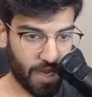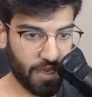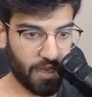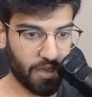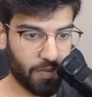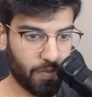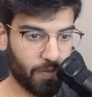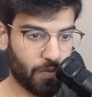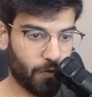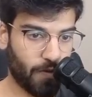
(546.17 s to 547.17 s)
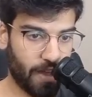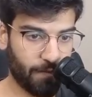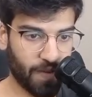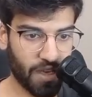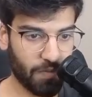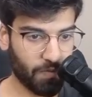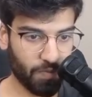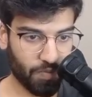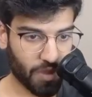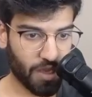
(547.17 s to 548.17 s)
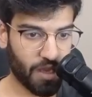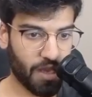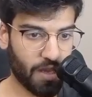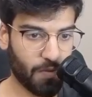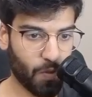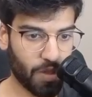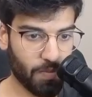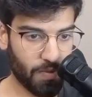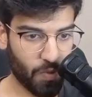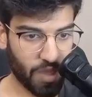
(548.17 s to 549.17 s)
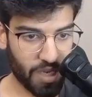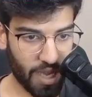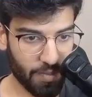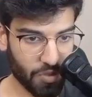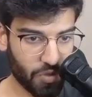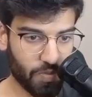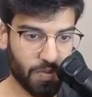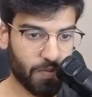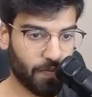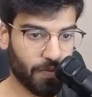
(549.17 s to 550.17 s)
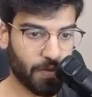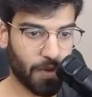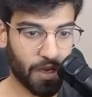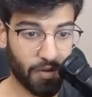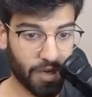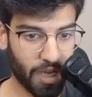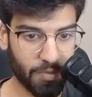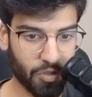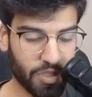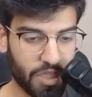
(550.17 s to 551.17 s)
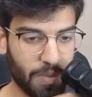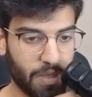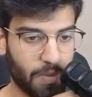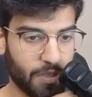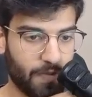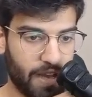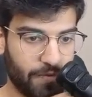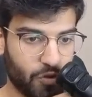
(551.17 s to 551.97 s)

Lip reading: a.m. to 5 p.m. and with the time zone, my current time zone is GMT plus 5, so I